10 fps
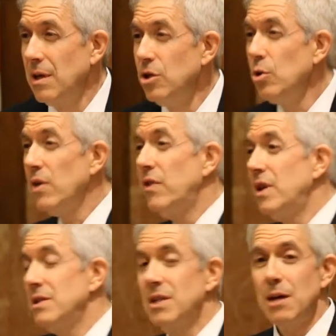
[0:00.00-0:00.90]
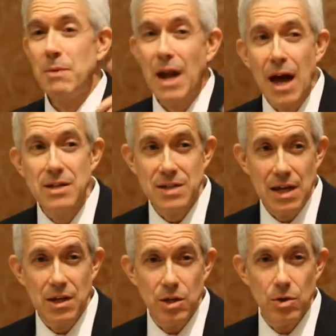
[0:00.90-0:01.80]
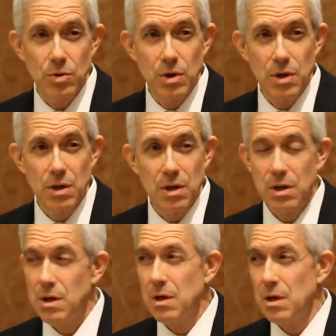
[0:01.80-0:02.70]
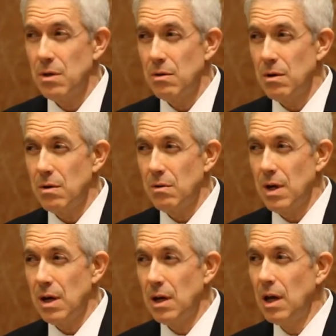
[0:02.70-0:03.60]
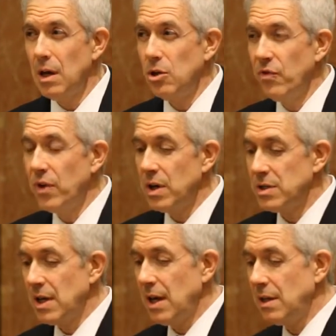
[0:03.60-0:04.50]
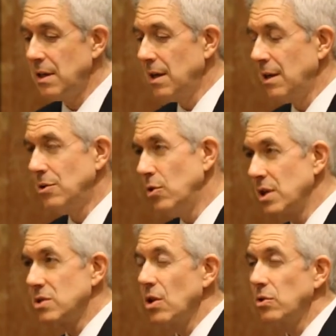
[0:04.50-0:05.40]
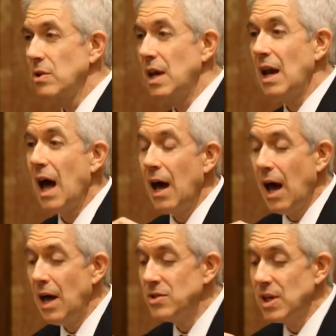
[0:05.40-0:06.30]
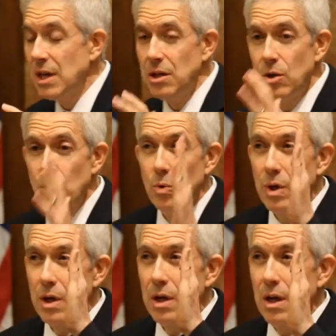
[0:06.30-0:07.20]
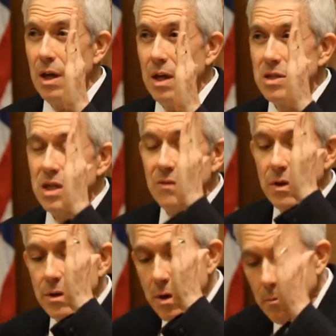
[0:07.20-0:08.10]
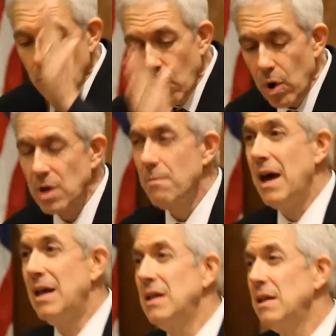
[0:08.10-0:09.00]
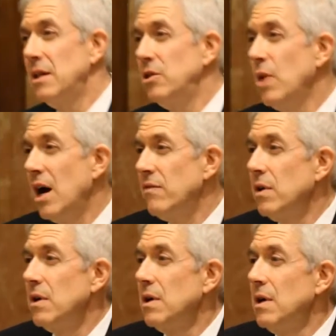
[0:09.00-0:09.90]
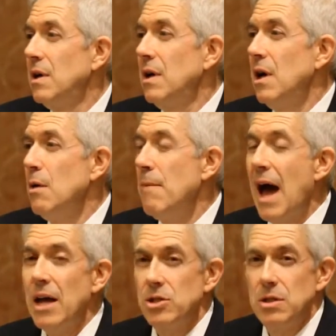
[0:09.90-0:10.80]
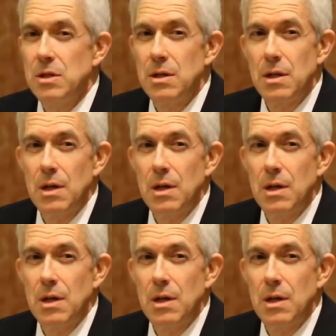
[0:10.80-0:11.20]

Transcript: You have heard it said, but I say to you, right? You've heard it said, do this, don't do that. I say to you, it's even more demanding than you ever imagined.